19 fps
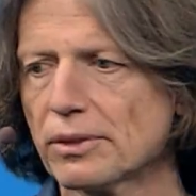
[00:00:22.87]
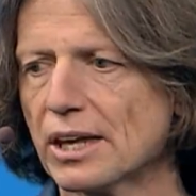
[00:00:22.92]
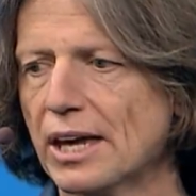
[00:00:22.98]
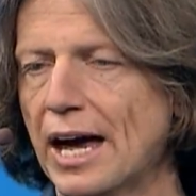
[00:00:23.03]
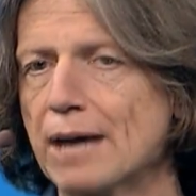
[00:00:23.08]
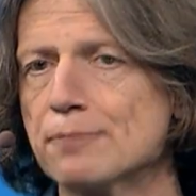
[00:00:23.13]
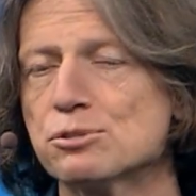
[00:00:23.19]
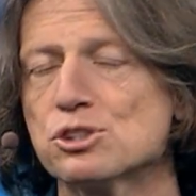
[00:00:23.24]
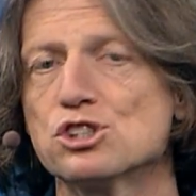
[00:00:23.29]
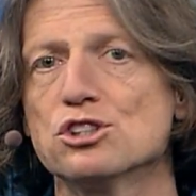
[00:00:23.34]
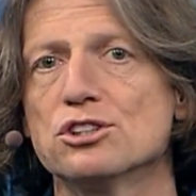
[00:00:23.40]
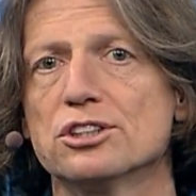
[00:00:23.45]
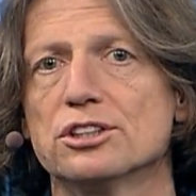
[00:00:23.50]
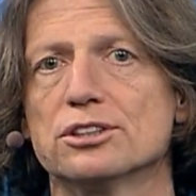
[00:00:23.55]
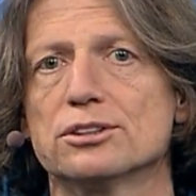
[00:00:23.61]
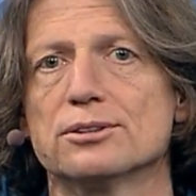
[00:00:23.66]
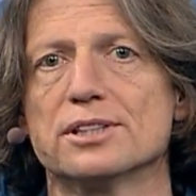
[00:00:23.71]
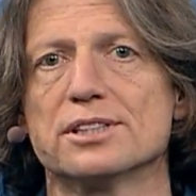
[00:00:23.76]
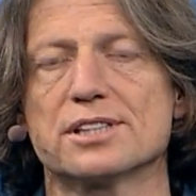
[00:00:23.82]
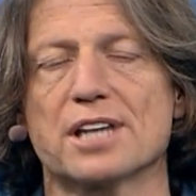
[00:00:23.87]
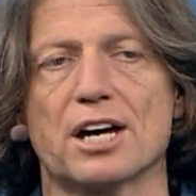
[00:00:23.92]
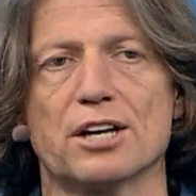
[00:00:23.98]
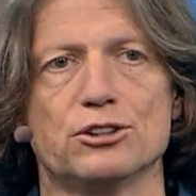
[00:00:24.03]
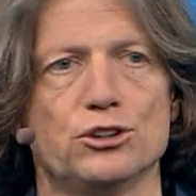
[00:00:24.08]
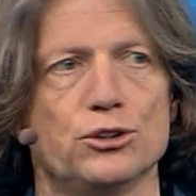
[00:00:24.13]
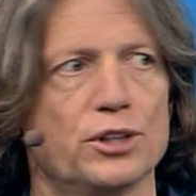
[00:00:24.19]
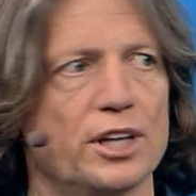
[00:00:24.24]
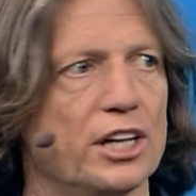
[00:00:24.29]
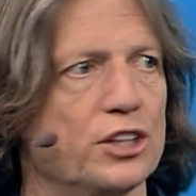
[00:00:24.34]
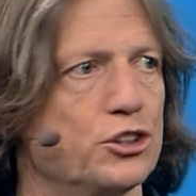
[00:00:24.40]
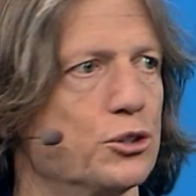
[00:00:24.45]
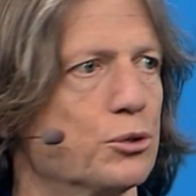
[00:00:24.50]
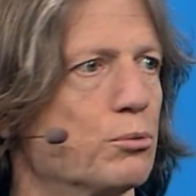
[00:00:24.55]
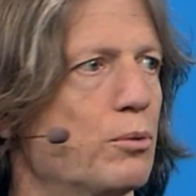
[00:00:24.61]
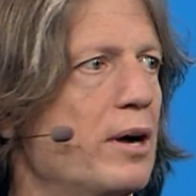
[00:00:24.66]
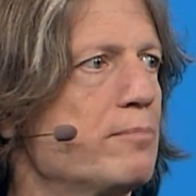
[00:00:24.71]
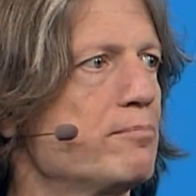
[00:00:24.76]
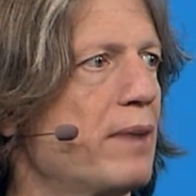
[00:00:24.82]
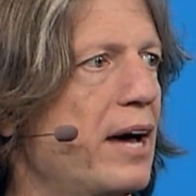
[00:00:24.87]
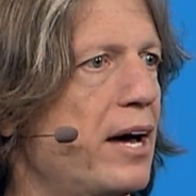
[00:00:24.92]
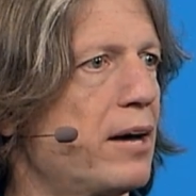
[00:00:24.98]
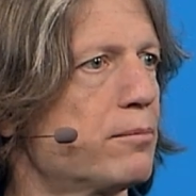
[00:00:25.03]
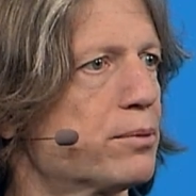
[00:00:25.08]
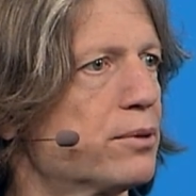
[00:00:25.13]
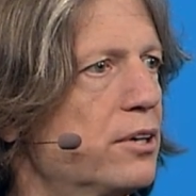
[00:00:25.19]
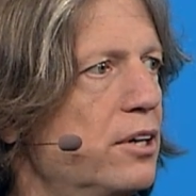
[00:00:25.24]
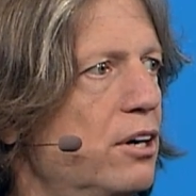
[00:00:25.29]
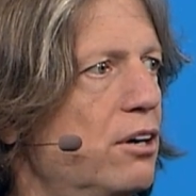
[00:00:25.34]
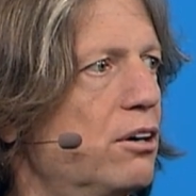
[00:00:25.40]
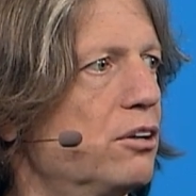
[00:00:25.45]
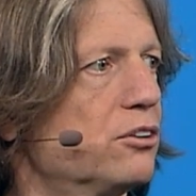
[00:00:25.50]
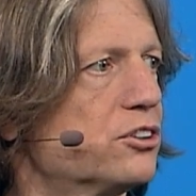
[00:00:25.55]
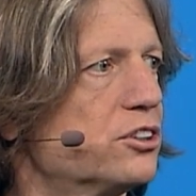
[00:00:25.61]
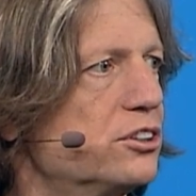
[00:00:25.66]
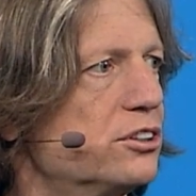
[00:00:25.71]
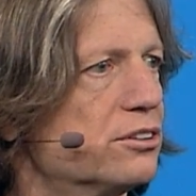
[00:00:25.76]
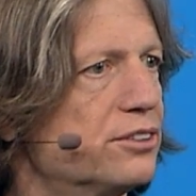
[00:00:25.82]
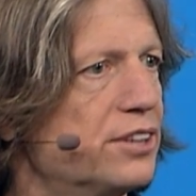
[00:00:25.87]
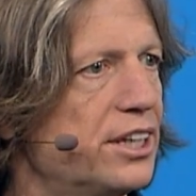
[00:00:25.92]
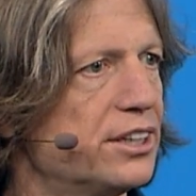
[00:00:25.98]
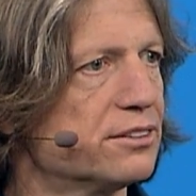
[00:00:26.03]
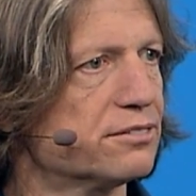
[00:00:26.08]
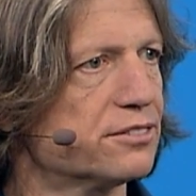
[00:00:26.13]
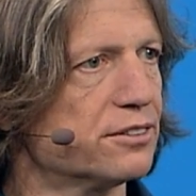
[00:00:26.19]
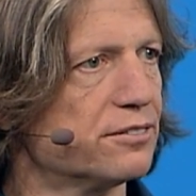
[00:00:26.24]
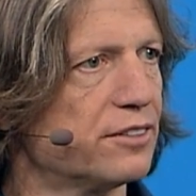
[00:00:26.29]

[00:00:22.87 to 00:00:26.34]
App Studio is how you get your web map onto your native